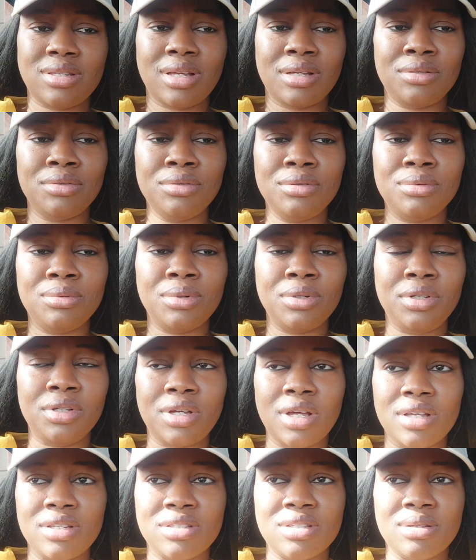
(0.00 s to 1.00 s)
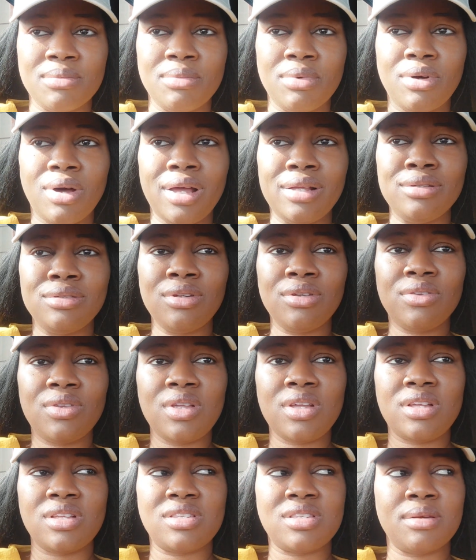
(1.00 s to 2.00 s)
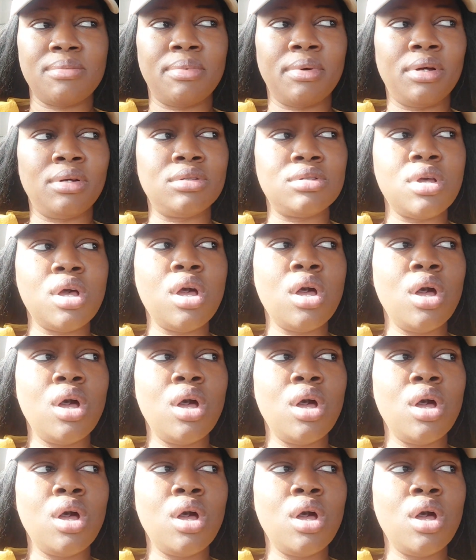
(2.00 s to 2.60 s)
I don't know what you guys think, but I do not think it's about